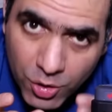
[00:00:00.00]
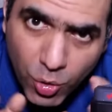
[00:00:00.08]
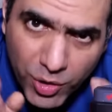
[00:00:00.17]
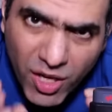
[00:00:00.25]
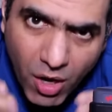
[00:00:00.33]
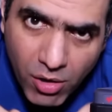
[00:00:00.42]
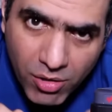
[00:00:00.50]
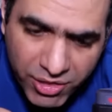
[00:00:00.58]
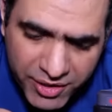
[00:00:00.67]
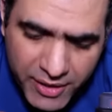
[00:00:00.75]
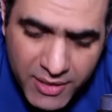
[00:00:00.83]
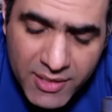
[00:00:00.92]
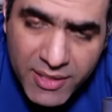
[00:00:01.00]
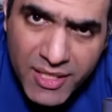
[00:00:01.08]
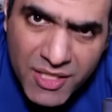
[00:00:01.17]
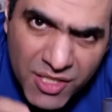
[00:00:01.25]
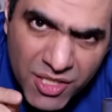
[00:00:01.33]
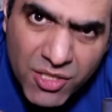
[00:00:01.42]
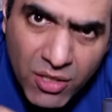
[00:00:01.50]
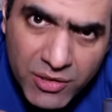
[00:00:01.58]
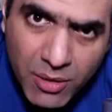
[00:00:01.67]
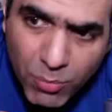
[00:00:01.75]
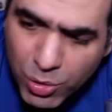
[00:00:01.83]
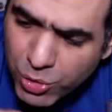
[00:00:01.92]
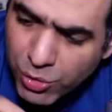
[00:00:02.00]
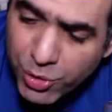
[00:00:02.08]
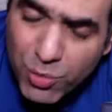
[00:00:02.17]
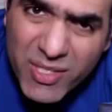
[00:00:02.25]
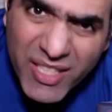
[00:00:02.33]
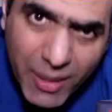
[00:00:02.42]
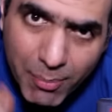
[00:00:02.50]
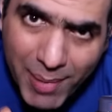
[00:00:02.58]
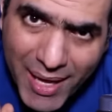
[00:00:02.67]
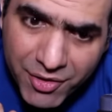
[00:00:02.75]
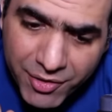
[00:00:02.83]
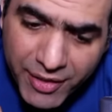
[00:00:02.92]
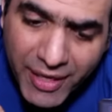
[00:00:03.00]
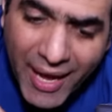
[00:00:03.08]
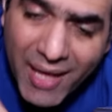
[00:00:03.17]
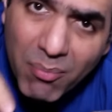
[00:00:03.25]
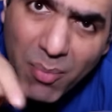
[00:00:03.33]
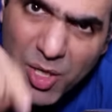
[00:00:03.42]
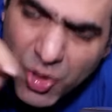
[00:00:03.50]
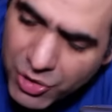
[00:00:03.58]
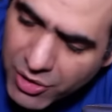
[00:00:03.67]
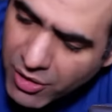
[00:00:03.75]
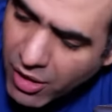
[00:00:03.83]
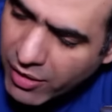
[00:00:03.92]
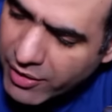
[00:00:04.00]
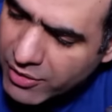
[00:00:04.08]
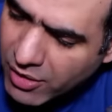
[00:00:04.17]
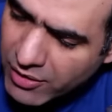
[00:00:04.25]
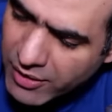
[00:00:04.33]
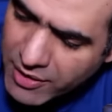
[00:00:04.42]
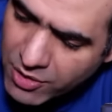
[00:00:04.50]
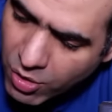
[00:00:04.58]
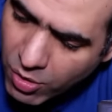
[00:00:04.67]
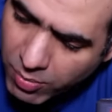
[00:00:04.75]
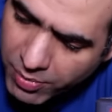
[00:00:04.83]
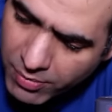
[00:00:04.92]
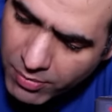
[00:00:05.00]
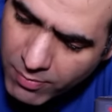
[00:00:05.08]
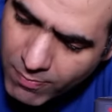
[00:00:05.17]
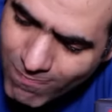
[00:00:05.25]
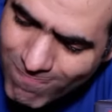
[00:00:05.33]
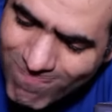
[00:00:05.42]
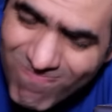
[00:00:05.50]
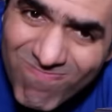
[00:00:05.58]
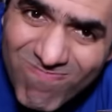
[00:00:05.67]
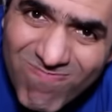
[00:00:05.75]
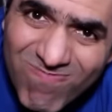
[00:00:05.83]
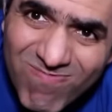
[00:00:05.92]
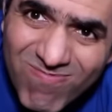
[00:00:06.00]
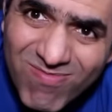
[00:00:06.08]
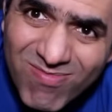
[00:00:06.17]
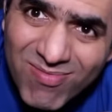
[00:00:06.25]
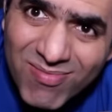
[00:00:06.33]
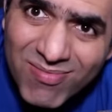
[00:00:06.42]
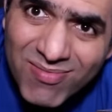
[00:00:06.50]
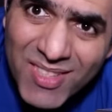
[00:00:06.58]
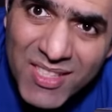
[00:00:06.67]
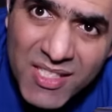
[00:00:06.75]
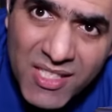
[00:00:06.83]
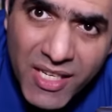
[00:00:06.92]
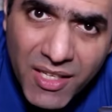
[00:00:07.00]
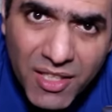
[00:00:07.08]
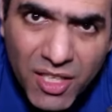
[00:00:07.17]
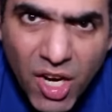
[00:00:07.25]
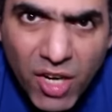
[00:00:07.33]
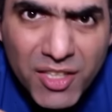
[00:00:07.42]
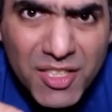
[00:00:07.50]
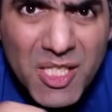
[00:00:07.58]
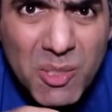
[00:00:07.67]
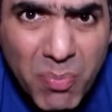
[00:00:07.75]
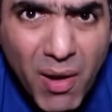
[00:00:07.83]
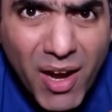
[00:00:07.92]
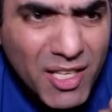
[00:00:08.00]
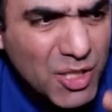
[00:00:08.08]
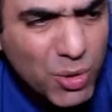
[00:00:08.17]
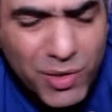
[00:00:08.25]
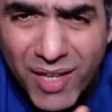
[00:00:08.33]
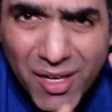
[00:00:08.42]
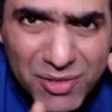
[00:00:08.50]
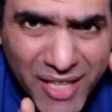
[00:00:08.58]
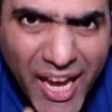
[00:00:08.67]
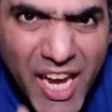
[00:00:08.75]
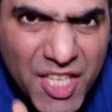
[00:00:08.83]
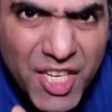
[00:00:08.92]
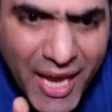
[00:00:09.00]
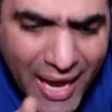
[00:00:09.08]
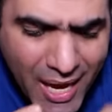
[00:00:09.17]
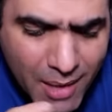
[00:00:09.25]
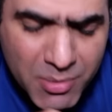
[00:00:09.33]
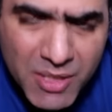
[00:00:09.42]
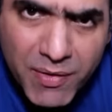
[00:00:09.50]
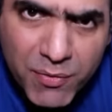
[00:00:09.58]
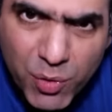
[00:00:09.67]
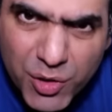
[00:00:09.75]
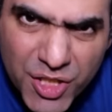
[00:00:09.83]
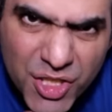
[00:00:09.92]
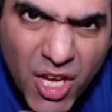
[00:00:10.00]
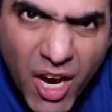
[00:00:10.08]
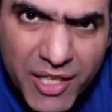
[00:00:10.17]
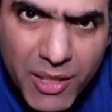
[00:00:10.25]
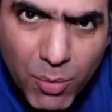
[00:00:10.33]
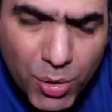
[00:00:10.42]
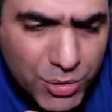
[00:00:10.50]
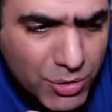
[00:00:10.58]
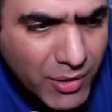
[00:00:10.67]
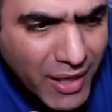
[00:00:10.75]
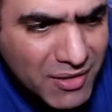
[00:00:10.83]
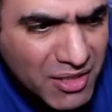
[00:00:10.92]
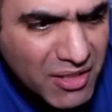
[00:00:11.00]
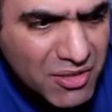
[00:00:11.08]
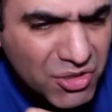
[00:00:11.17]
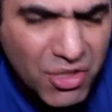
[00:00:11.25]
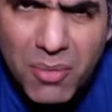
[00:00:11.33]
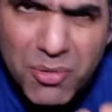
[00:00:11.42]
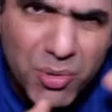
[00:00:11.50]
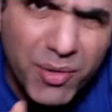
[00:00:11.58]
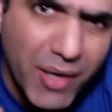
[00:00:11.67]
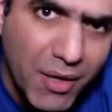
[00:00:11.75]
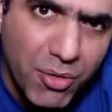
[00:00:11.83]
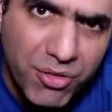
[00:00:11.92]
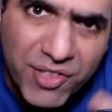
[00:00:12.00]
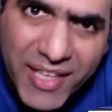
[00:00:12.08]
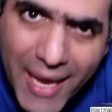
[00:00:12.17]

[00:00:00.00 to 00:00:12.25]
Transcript: Knowing all these, let's start a motor using a battery and measure the current on the scope. See, the current spikes to around eighty amps even for this tiny motor, and then drops to around three